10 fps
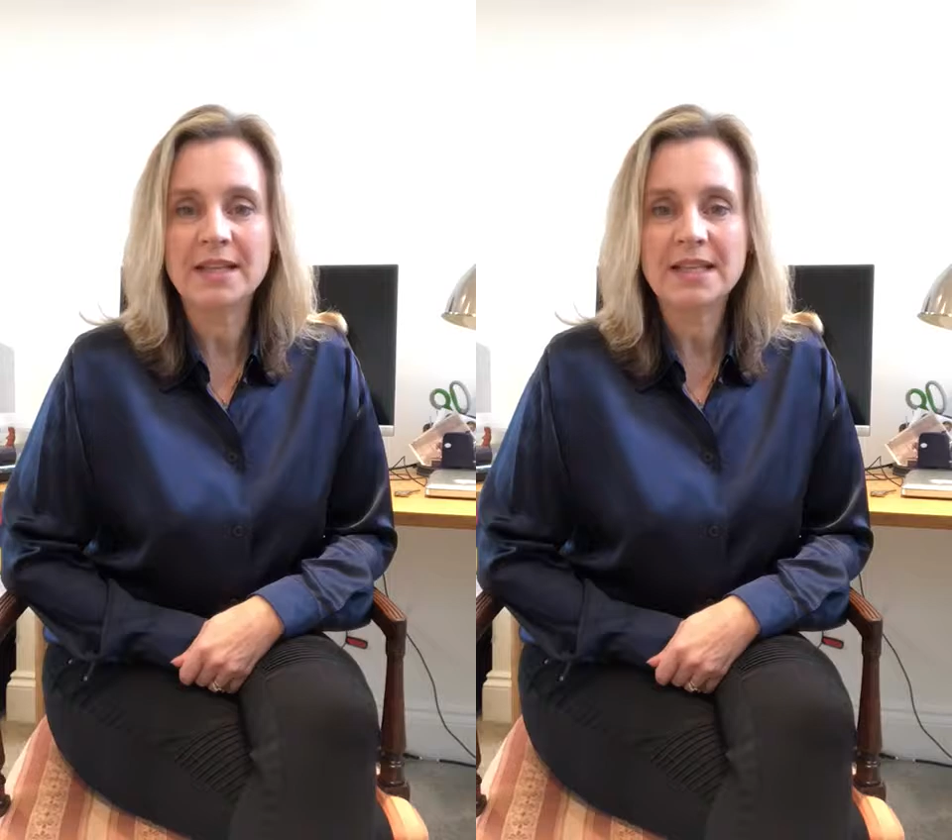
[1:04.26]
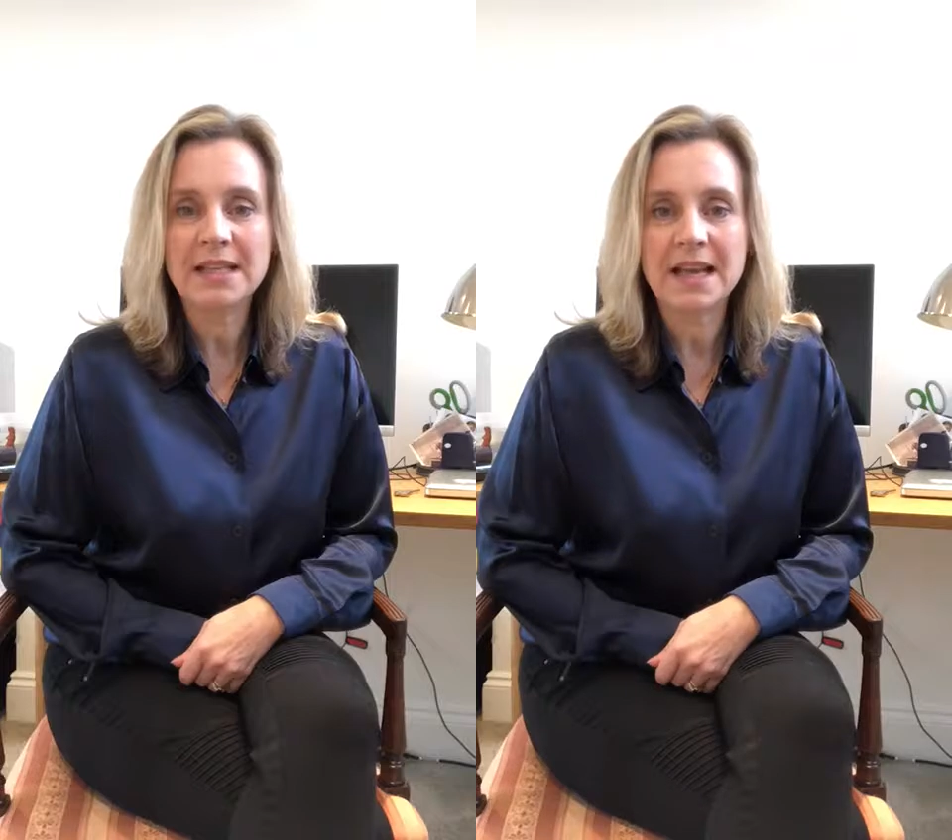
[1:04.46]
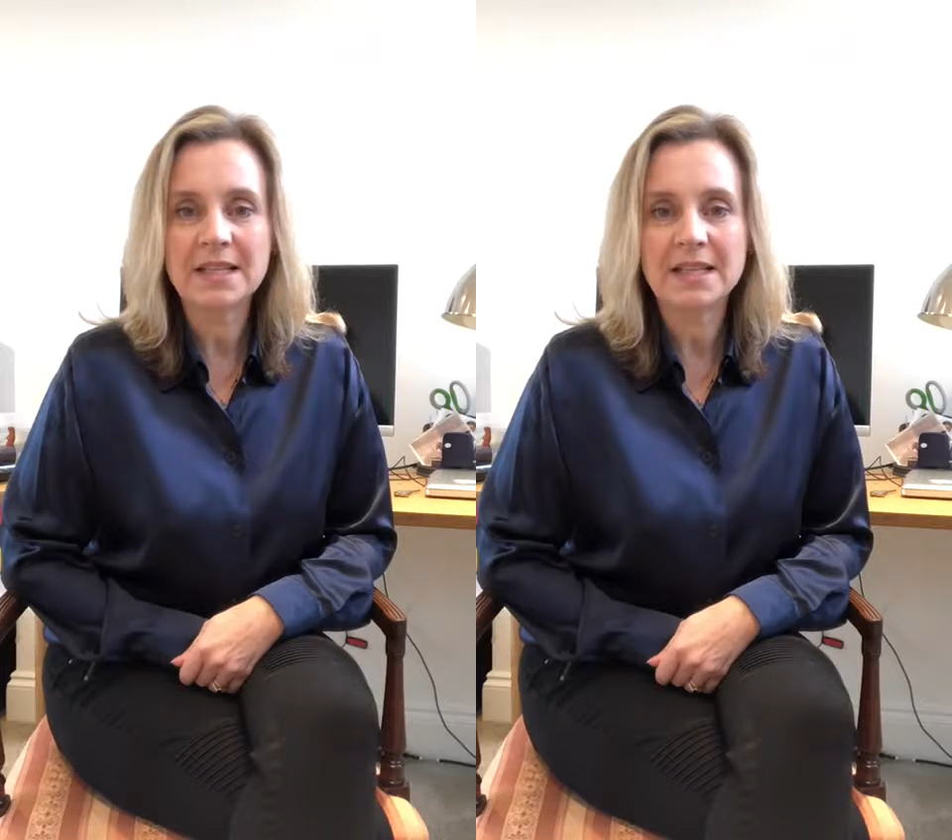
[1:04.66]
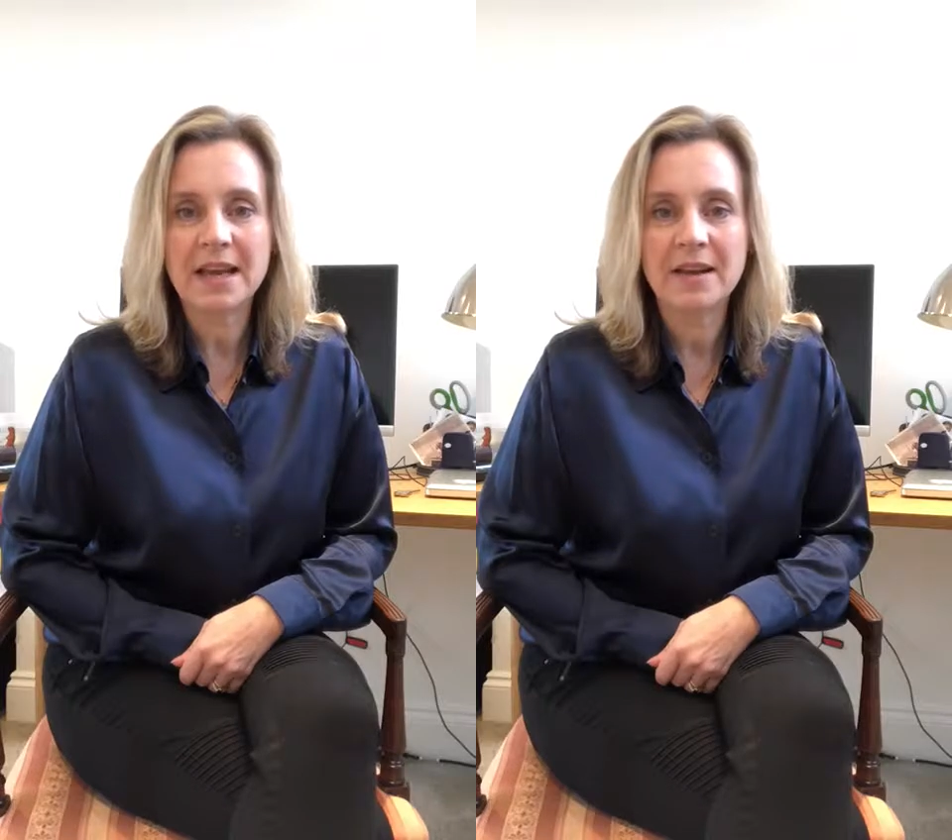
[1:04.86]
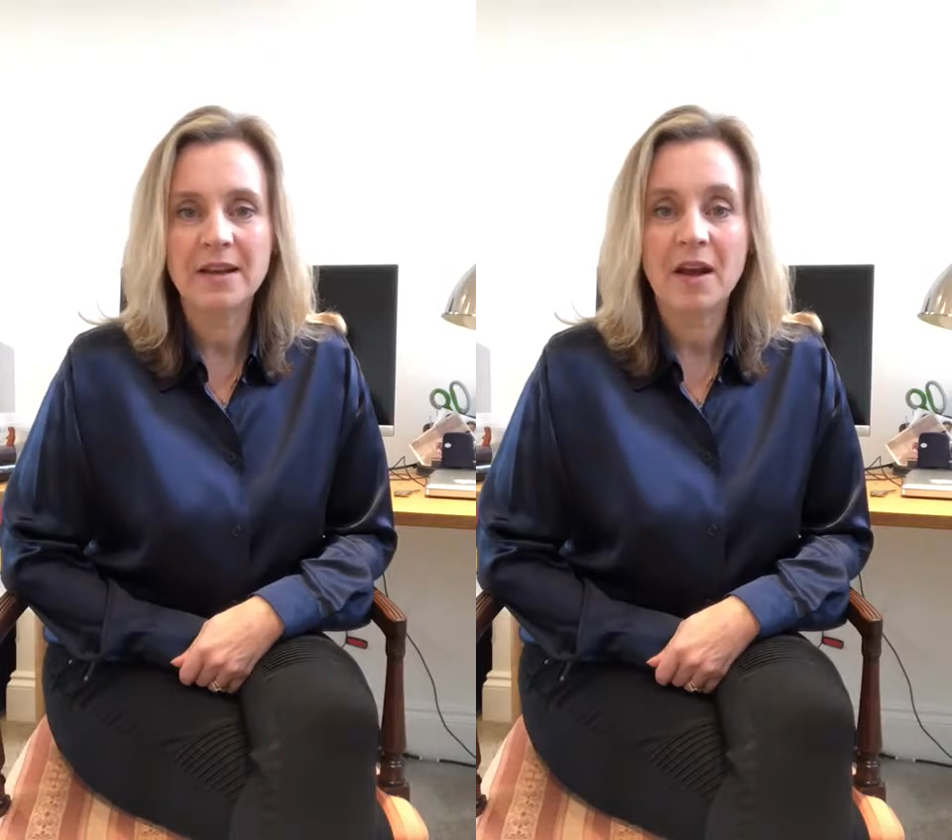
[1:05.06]
and
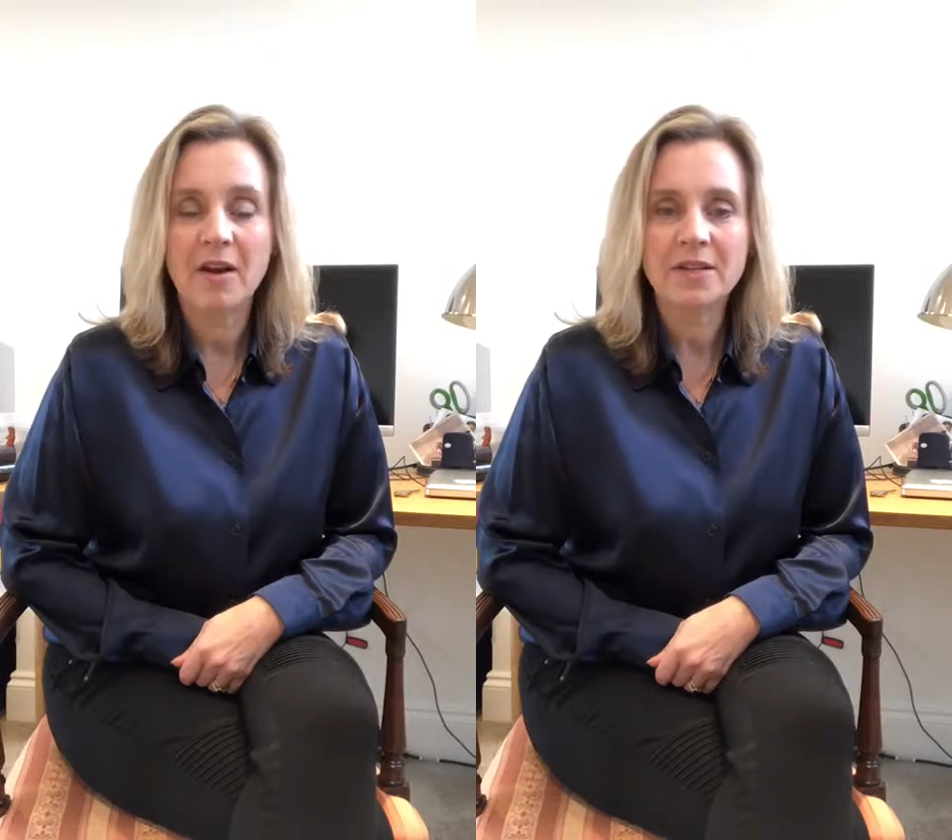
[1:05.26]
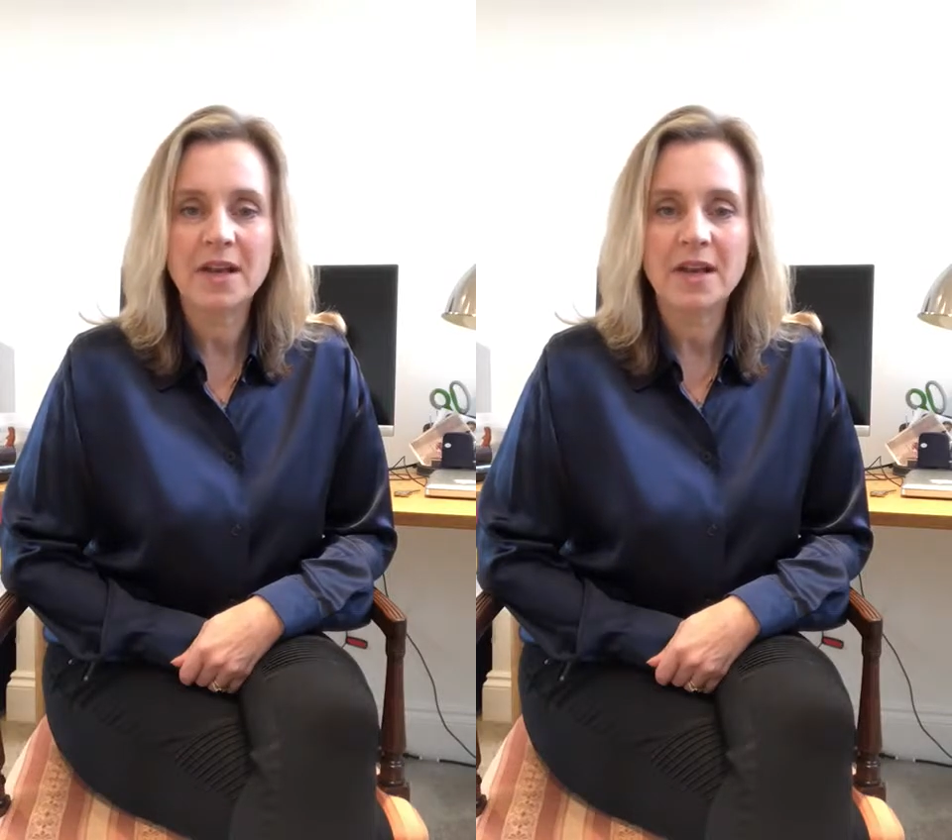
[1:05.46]
dyslexia are